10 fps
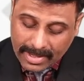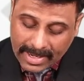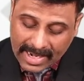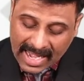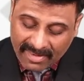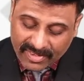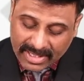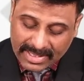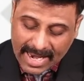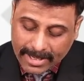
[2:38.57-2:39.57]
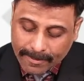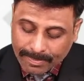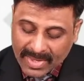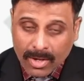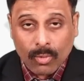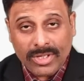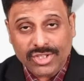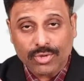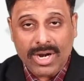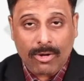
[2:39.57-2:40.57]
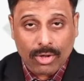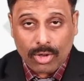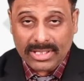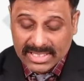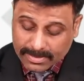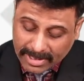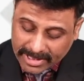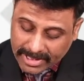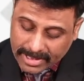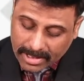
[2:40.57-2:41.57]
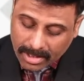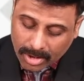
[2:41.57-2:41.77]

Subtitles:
And after that, once you download this material,